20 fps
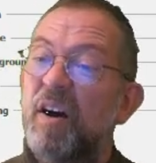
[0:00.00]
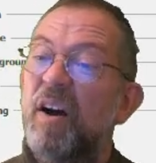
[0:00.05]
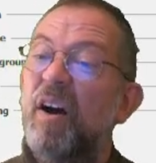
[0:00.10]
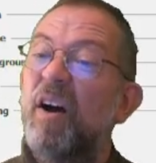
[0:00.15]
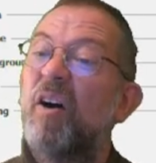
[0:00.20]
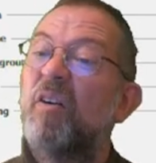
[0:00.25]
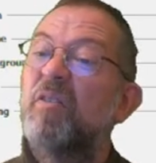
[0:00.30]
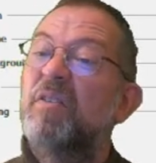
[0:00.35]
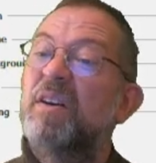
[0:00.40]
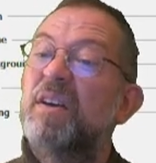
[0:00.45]

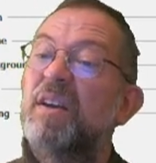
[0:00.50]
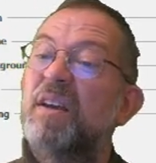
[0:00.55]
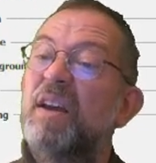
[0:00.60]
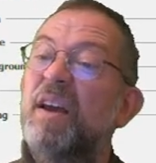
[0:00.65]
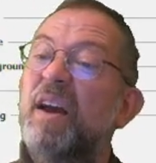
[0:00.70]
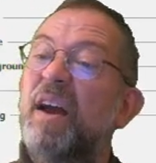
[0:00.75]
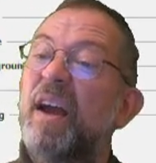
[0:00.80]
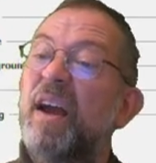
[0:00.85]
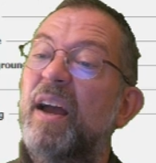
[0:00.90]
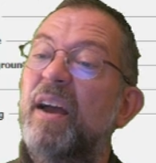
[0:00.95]

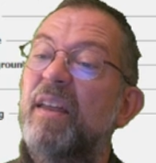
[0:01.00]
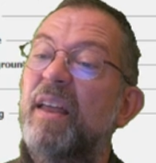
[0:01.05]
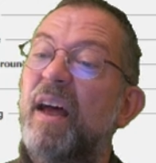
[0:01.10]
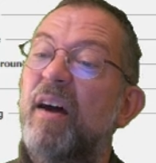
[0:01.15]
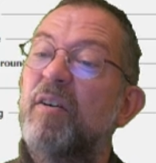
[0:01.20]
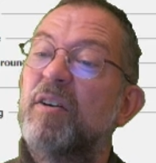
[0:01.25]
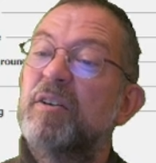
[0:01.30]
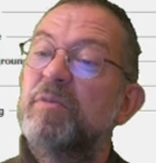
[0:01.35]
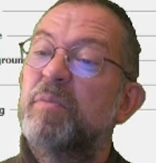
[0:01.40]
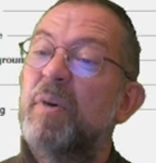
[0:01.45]
Okay,
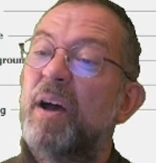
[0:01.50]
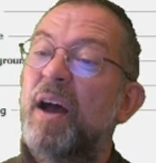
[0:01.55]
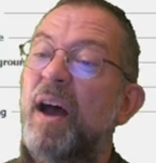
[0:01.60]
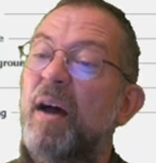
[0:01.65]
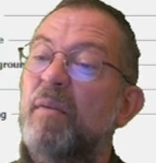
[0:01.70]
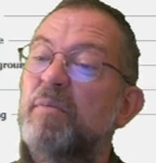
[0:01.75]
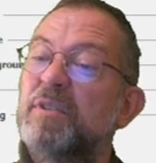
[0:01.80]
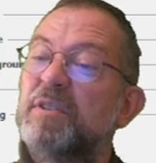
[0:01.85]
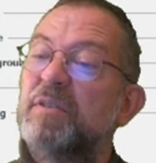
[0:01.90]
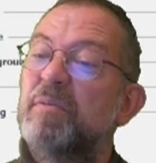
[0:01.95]
that was
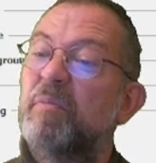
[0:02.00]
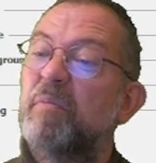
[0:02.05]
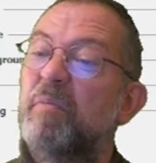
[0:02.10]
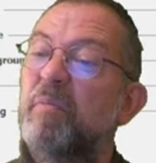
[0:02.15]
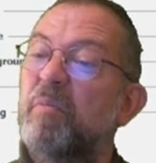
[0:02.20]
perhaps